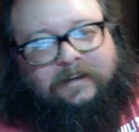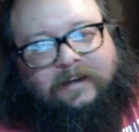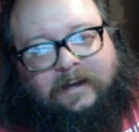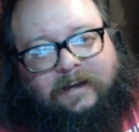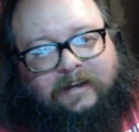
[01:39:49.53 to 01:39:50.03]

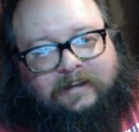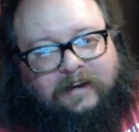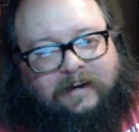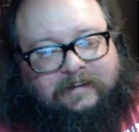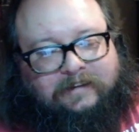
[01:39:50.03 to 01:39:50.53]
A
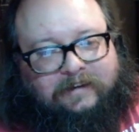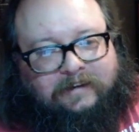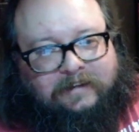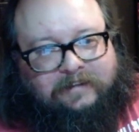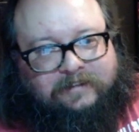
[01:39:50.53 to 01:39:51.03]
lot of the
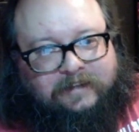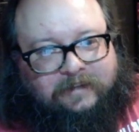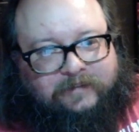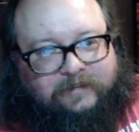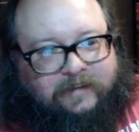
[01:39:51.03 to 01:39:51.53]
NES
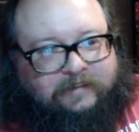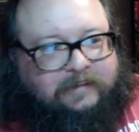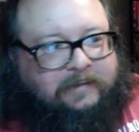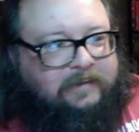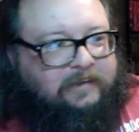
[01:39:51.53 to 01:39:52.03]
games out
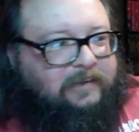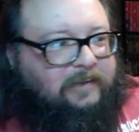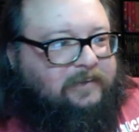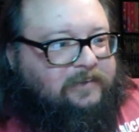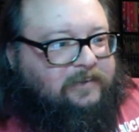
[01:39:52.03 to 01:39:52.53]
there,
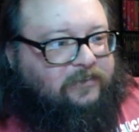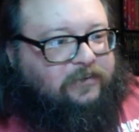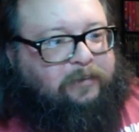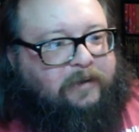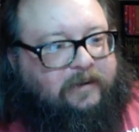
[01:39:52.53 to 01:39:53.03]
like
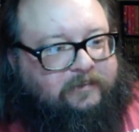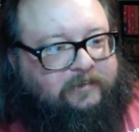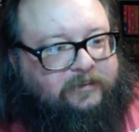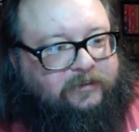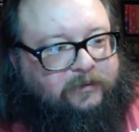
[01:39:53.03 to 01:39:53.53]
Starship
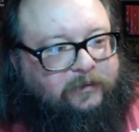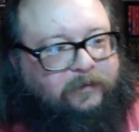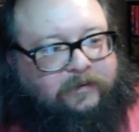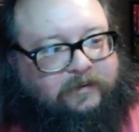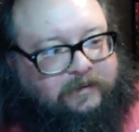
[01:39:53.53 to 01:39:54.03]
Hector
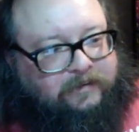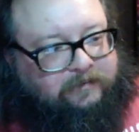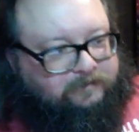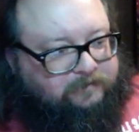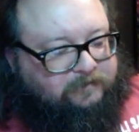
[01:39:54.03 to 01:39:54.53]
or
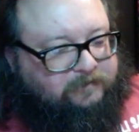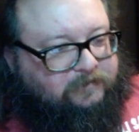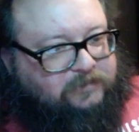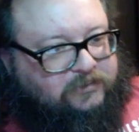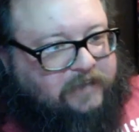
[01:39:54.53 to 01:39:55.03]

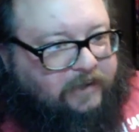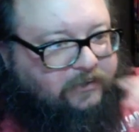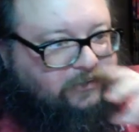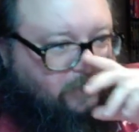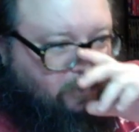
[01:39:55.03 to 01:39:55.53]
Sky
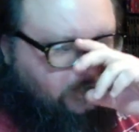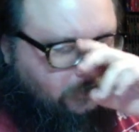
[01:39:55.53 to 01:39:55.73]
Shark,